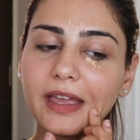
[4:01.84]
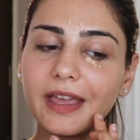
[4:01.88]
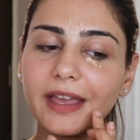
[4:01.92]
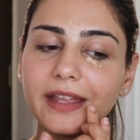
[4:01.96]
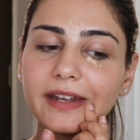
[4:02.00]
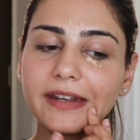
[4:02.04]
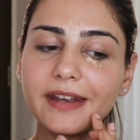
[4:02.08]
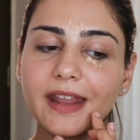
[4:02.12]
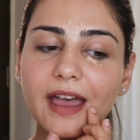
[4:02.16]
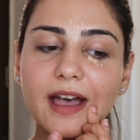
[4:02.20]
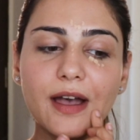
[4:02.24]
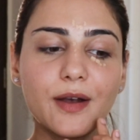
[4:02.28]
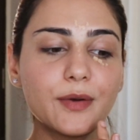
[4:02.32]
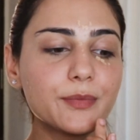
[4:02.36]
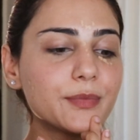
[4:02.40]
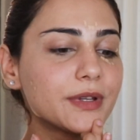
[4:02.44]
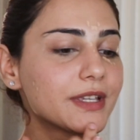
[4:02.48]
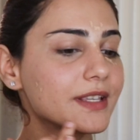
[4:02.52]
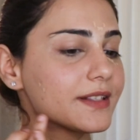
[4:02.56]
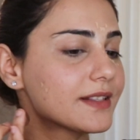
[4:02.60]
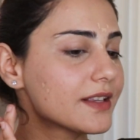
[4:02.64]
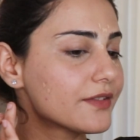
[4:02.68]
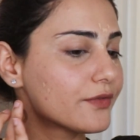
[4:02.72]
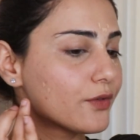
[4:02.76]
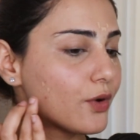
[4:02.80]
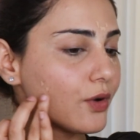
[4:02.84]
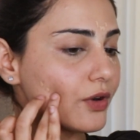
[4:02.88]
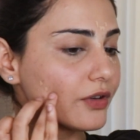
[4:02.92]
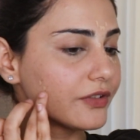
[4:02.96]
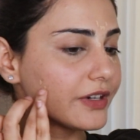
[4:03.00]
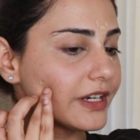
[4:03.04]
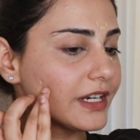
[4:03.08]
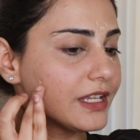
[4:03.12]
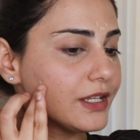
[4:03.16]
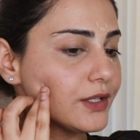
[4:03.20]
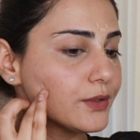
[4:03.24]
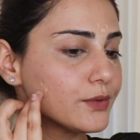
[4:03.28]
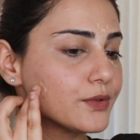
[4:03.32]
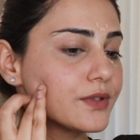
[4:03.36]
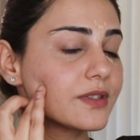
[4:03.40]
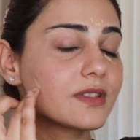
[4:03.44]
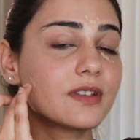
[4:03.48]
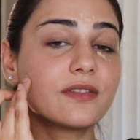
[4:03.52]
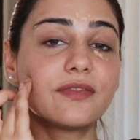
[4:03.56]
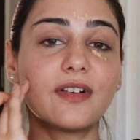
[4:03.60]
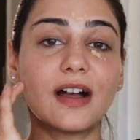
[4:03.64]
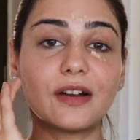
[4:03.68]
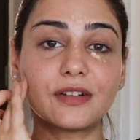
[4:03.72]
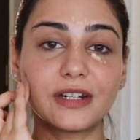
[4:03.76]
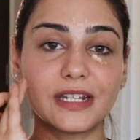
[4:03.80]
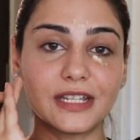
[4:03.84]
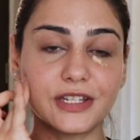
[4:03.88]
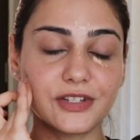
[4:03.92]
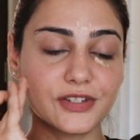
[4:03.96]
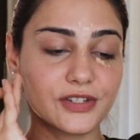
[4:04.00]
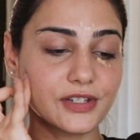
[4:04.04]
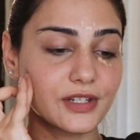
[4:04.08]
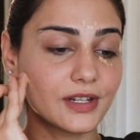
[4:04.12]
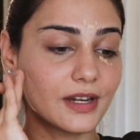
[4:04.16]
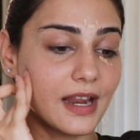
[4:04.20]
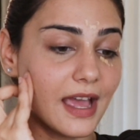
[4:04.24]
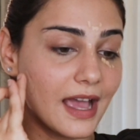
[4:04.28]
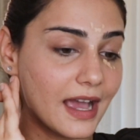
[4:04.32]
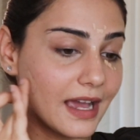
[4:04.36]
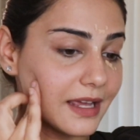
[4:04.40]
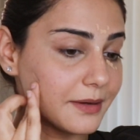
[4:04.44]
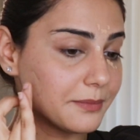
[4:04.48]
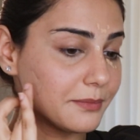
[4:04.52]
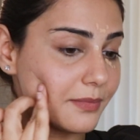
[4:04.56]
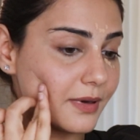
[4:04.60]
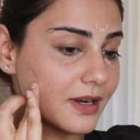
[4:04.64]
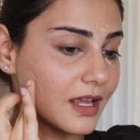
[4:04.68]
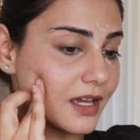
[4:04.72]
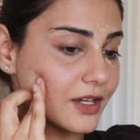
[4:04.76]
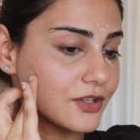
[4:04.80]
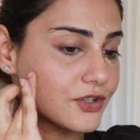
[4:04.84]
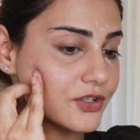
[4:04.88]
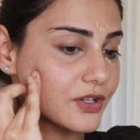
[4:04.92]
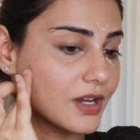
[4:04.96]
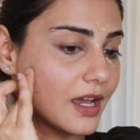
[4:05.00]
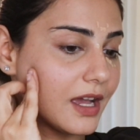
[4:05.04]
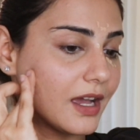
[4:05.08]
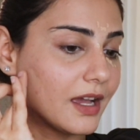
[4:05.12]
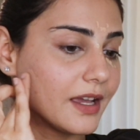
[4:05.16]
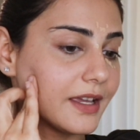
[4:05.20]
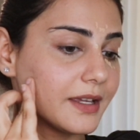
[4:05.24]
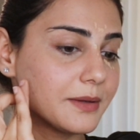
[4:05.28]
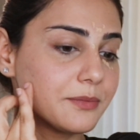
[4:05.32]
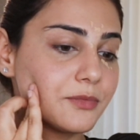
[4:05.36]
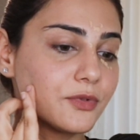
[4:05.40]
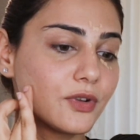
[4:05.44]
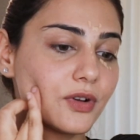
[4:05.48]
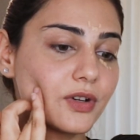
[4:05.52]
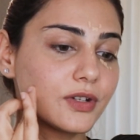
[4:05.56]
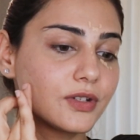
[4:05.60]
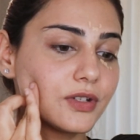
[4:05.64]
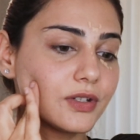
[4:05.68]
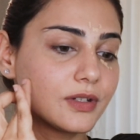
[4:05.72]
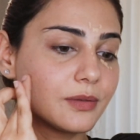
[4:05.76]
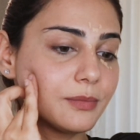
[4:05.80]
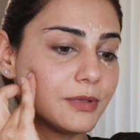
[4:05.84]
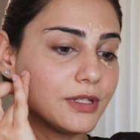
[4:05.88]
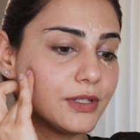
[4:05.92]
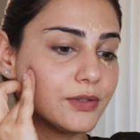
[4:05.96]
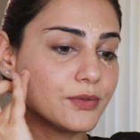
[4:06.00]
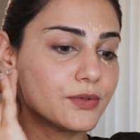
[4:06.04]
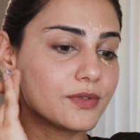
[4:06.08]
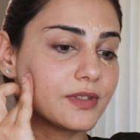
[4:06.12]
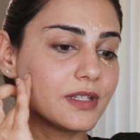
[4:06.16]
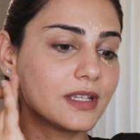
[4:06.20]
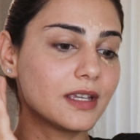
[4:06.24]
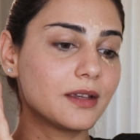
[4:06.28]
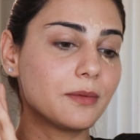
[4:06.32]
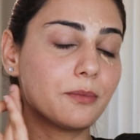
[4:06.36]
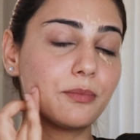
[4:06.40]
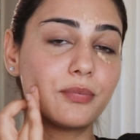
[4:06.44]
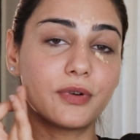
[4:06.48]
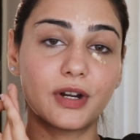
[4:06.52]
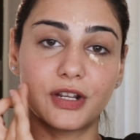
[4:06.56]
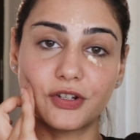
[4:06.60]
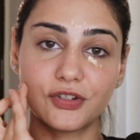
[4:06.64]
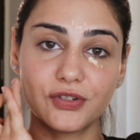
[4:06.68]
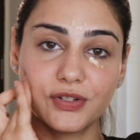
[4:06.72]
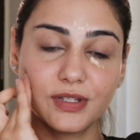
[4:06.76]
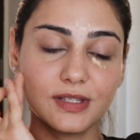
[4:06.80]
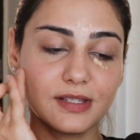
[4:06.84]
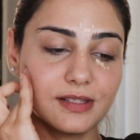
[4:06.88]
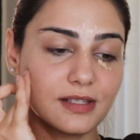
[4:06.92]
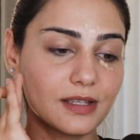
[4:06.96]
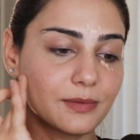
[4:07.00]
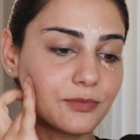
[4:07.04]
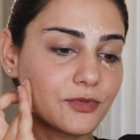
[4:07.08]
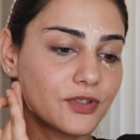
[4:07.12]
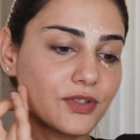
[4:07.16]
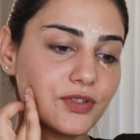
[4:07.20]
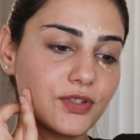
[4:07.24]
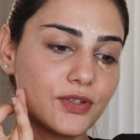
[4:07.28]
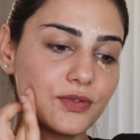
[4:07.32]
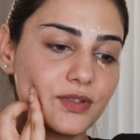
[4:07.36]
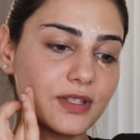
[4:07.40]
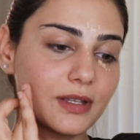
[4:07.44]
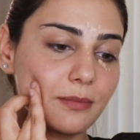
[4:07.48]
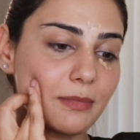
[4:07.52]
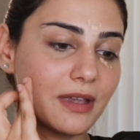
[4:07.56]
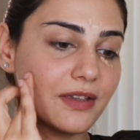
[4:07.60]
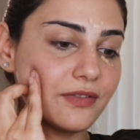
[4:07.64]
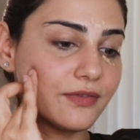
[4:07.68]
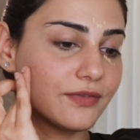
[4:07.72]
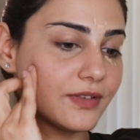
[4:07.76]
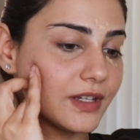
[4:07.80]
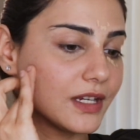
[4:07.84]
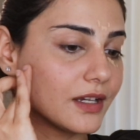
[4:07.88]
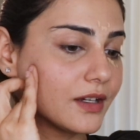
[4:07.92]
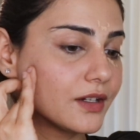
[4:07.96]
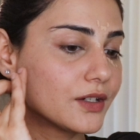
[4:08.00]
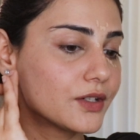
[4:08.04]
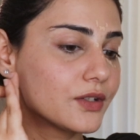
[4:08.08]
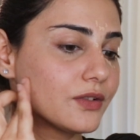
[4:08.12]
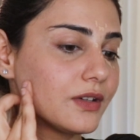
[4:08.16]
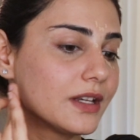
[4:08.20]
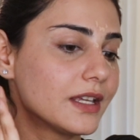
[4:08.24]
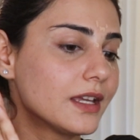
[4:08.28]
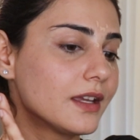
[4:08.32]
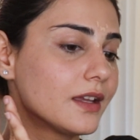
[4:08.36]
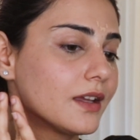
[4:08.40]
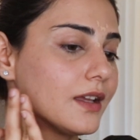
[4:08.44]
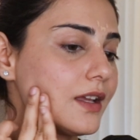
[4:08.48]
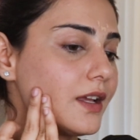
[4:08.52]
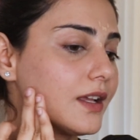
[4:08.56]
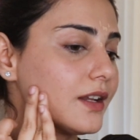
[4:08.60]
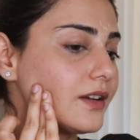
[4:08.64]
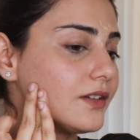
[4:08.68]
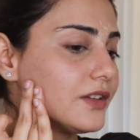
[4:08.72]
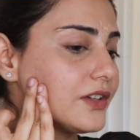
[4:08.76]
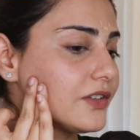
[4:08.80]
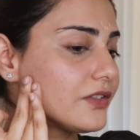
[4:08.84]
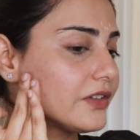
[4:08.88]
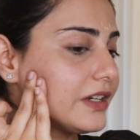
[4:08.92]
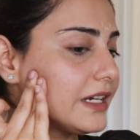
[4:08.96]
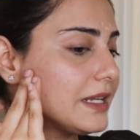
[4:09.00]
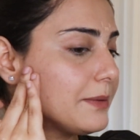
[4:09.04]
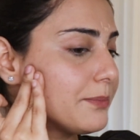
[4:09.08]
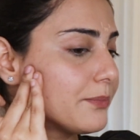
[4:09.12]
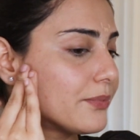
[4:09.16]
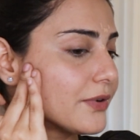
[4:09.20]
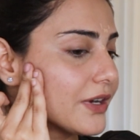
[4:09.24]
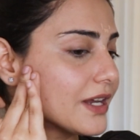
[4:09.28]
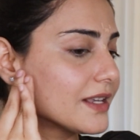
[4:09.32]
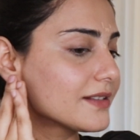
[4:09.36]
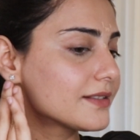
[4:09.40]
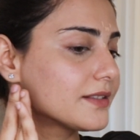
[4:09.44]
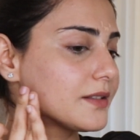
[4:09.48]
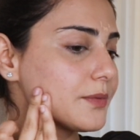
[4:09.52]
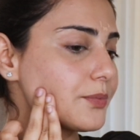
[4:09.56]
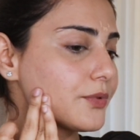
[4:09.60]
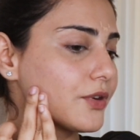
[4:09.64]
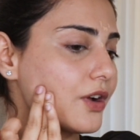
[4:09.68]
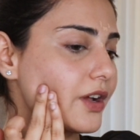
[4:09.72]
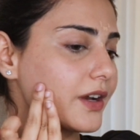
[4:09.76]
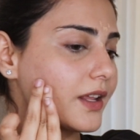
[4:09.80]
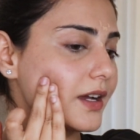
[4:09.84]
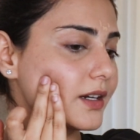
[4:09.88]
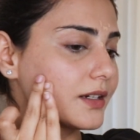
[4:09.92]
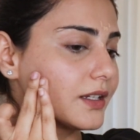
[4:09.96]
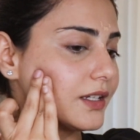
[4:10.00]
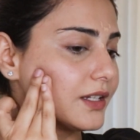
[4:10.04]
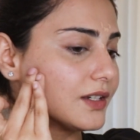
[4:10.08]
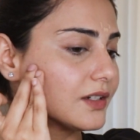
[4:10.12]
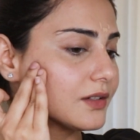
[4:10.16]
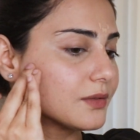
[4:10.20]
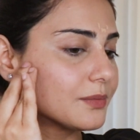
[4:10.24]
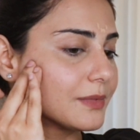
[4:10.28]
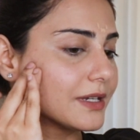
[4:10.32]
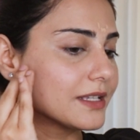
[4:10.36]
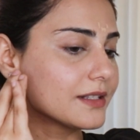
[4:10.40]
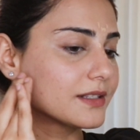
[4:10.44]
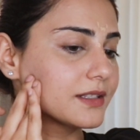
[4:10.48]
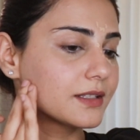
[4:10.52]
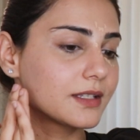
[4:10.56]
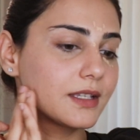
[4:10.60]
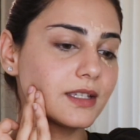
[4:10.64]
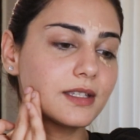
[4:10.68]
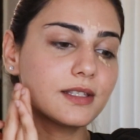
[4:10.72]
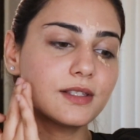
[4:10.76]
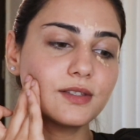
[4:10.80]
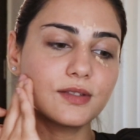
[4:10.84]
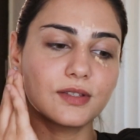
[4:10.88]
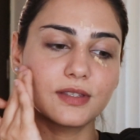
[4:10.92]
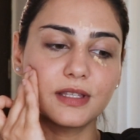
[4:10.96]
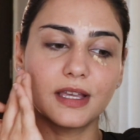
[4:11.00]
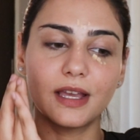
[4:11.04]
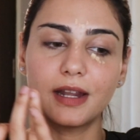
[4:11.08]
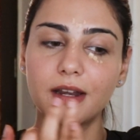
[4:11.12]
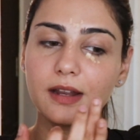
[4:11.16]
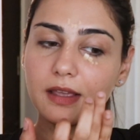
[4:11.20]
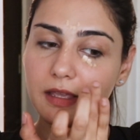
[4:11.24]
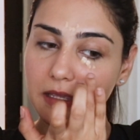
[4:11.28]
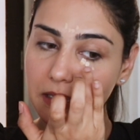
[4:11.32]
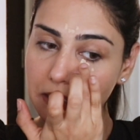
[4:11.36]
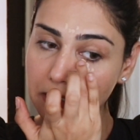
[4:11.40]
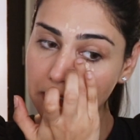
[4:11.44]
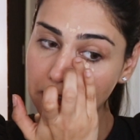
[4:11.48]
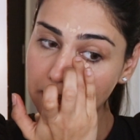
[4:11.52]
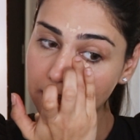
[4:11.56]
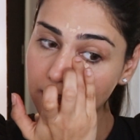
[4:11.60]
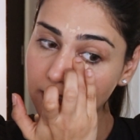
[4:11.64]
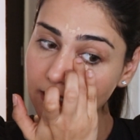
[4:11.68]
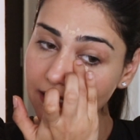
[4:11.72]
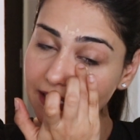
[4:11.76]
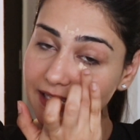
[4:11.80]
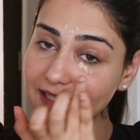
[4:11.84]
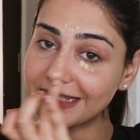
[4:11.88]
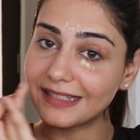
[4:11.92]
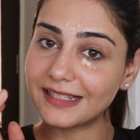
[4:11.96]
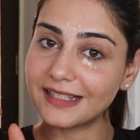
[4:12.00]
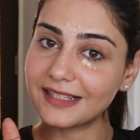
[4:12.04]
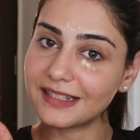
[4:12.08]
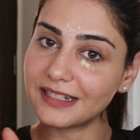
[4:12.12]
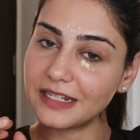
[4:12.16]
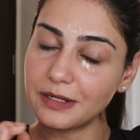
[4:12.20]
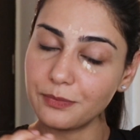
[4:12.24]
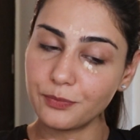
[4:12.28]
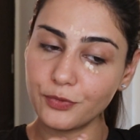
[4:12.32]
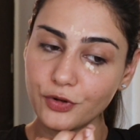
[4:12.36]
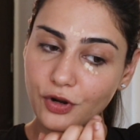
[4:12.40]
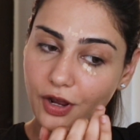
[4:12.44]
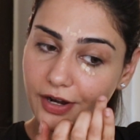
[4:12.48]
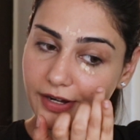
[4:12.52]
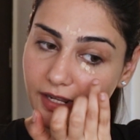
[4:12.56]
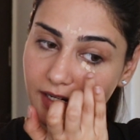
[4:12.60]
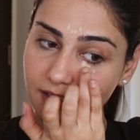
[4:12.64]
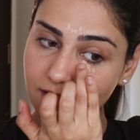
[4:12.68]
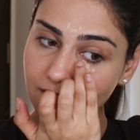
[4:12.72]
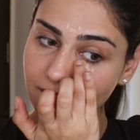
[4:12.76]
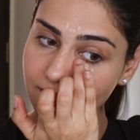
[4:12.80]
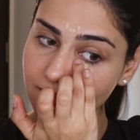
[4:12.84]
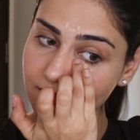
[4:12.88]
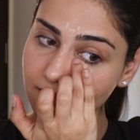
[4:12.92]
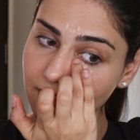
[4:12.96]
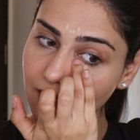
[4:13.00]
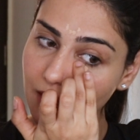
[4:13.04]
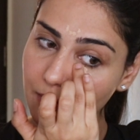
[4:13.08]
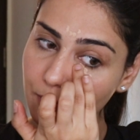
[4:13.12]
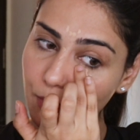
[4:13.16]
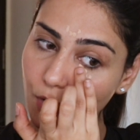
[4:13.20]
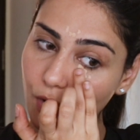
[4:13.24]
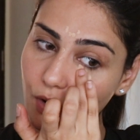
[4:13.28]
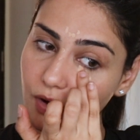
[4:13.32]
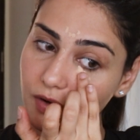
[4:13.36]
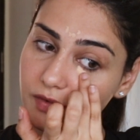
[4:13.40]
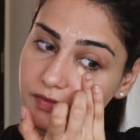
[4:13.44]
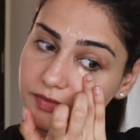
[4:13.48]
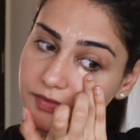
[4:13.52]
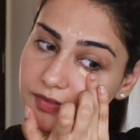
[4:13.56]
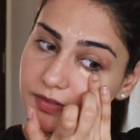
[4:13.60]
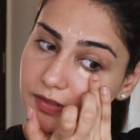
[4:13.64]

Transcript: And now, because I've already used a foundation and blush, I'm not going to be using brushes. I'm just using my finger to literally press the product into my skin so that the existing product doesn't come off.